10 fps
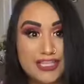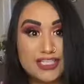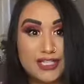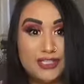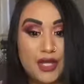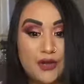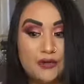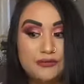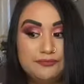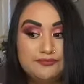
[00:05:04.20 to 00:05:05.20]
this
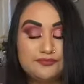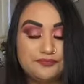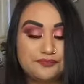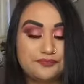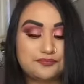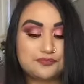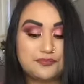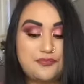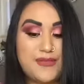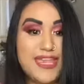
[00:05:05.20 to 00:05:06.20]
alone
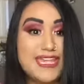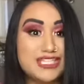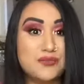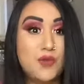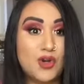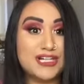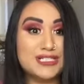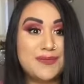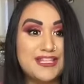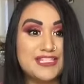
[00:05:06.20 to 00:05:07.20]
is more
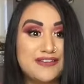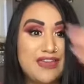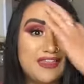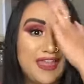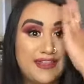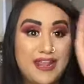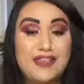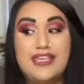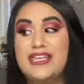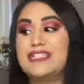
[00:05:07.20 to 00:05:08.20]
expensive
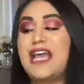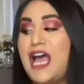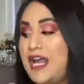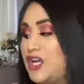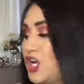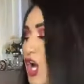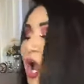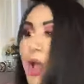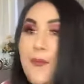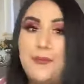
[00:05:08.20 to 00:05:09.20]
than the entire
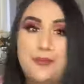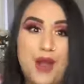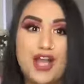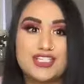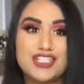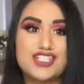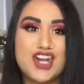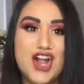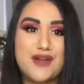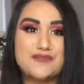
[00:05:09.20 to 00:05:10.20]

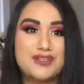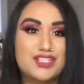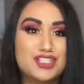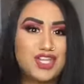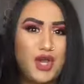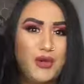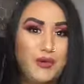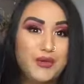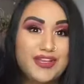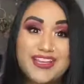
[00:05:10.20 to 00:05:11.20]
BOXYCHARM.
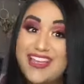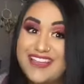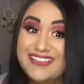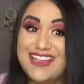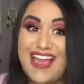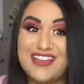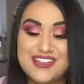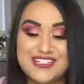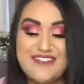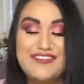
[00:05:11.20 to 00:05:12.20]
So yeah,
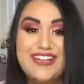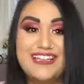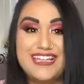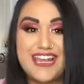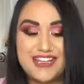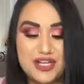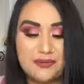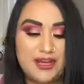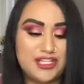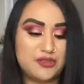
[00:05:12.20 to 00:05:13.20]
you're definitely getting your
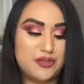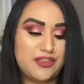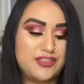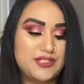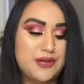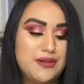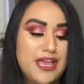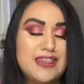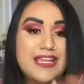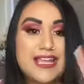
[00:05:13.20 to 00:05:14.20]
money's worth. So
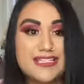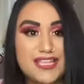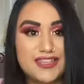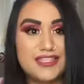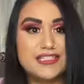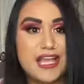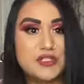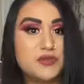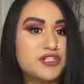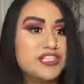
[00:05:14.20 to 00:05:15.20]
like I said, these
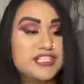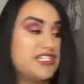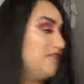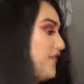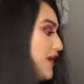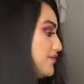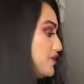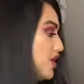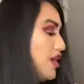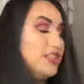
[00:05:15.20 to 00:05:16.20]
guys were
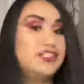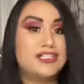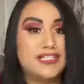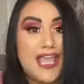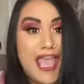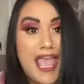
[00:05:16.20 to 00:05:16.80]
$65.